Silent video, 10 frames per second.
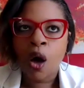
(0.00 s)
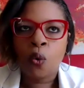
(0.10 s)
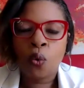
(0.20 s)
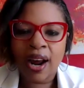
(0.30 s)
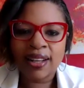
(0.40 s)

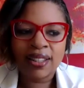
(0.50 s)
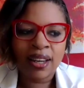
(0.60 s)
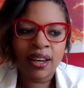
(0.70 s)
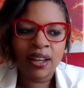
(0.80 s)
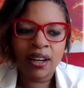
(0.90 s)
When I
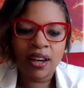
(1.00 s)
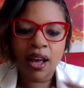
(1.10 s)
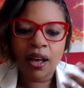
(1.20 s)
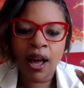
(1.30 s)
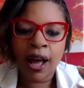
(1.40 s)

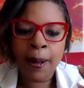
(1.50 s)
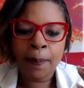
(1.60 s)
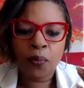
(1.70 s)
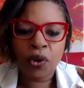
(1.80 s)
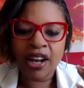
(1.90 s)

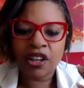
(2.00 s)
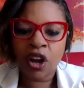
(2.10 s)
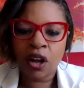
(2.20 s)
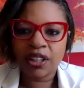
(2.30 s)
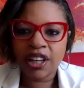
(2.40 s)

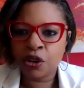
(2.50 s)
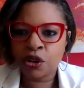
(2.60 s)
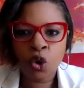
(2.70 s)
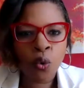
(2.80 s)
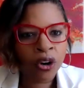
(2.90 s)
saw
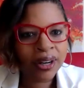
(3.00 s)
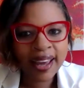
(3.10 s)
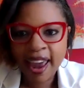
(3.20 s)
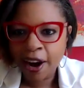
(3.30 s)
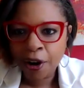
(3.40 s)
leaders who weren't
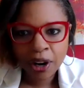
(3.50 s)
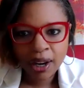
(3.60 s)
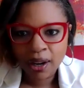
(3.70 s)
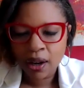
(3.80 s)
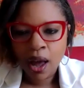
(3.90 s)

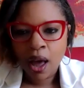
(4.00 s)
caring